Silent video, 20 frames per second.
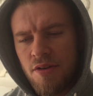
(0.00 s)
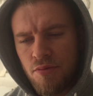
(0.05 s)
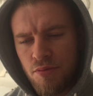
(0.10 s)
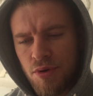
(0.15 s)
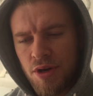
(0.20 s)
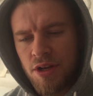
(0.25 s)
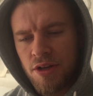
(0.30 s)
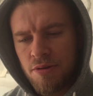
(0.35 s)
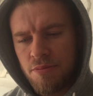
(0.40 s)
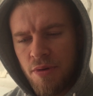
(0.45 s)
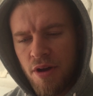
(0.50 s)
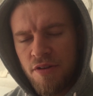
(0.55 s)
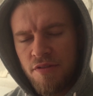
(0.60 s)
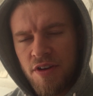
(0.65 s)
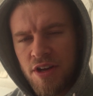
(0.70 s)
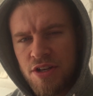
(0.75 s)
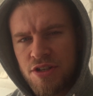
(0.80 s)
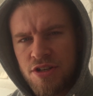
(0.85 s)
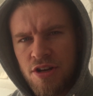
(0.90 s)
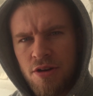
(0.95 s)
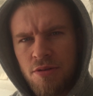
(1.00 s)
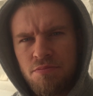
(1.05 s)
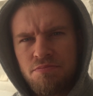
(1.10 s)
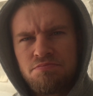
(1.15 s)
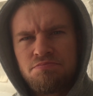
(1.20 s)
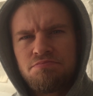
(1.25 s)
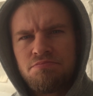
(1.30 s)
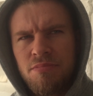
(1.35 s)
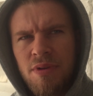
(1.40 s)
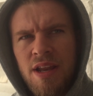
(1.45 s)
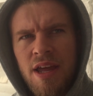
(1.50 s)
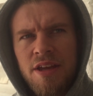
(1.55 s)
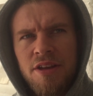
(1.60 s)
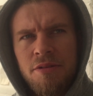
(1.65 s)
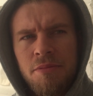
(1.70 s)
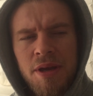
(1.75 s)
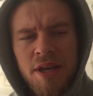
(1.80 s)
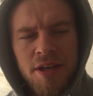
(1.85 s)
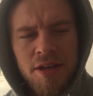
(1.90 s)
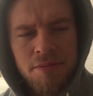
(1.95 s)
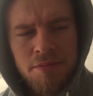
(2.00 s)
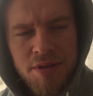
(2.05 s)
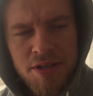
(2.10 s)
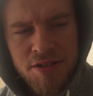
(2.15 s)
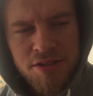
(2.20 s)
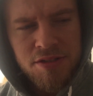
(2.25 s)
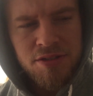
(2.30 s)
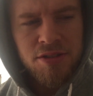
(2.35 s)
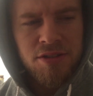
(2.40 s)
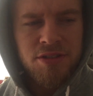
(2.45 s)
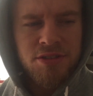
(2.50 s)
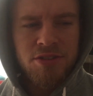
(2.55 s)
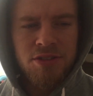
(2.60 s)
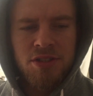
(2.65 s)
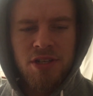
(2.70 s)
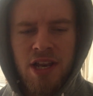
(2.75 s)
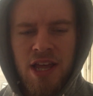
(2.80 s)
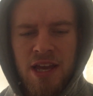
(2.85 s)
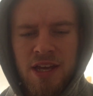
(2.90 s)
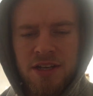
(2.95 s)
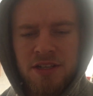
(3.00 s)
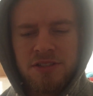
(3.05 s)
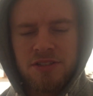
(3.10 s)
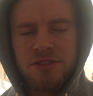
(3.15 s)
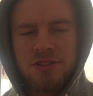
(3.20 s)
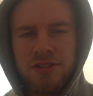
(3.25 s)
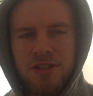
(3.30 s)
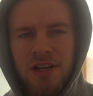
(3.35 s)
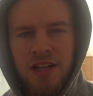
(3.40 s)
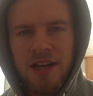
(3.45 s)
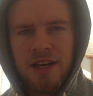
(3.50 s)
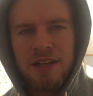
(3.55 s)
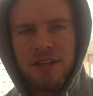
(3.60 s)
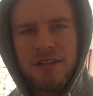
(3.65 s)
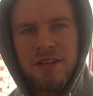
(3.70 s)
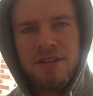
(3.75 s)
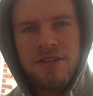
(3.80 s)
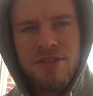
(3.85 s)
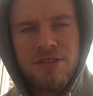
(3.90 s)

Really good motivation. I'll let you meet him. He's a good lad.